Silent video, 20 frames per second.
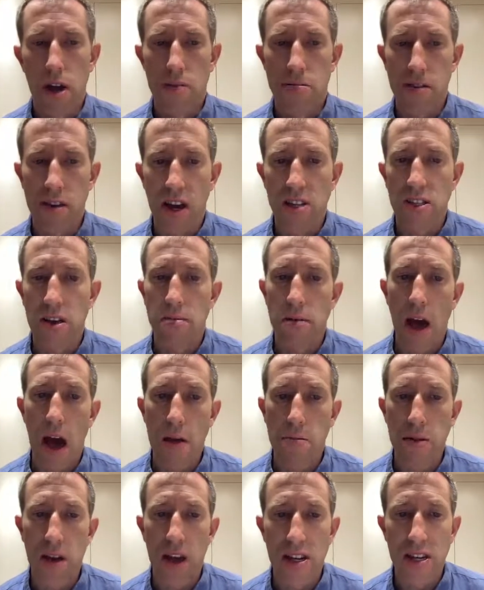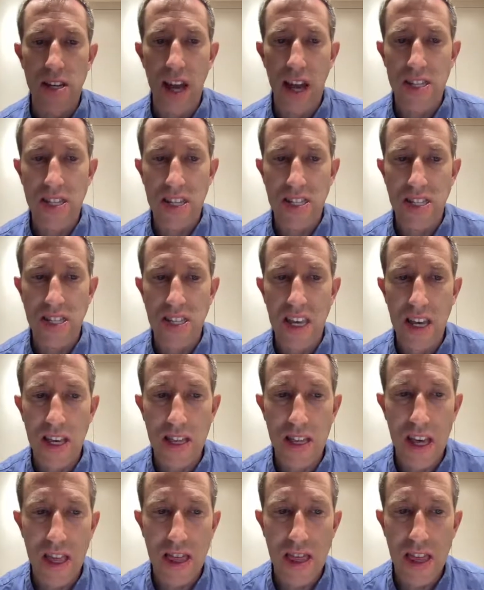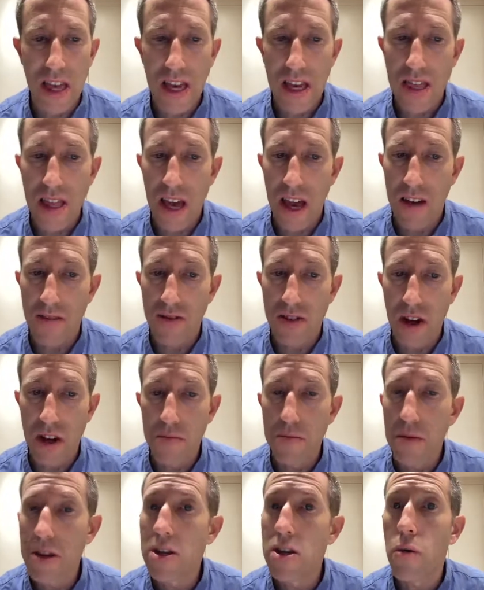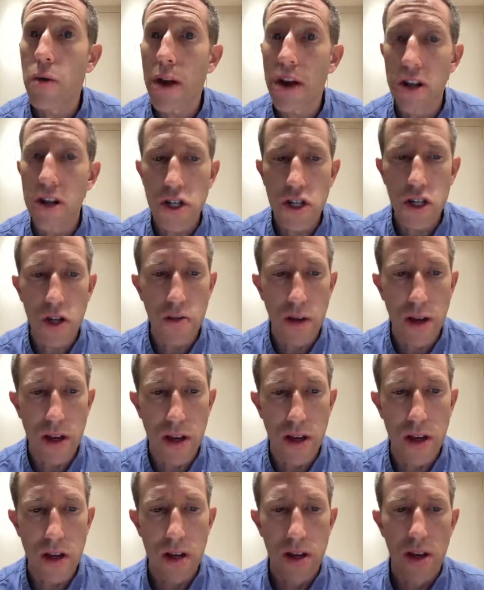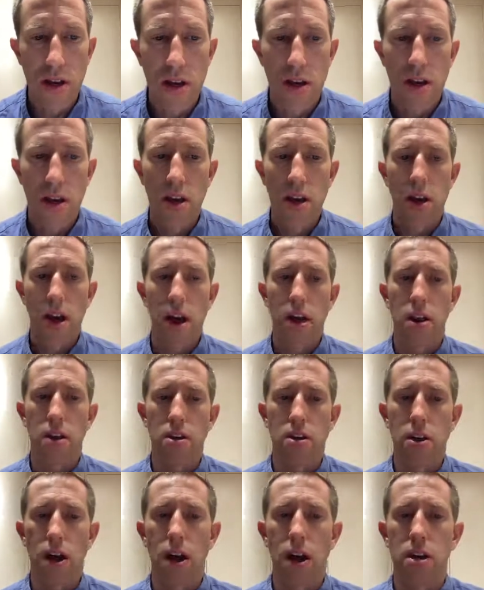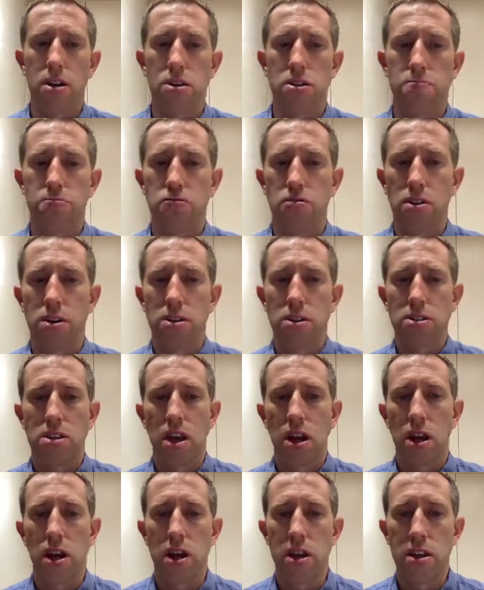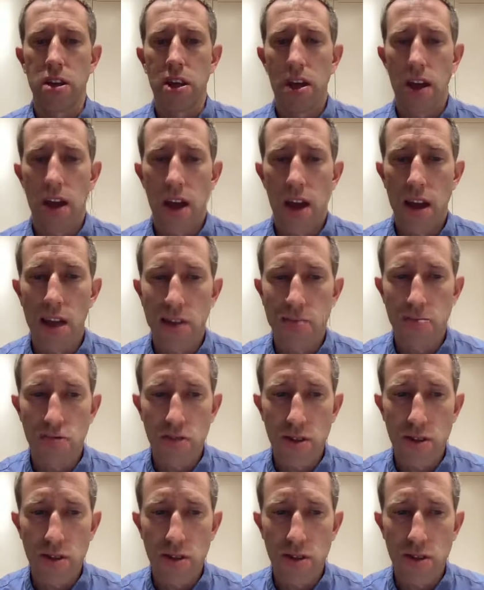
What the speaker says: And because I'm happy and dance and sing, they think they have done me no injury, and are gone to praise God and his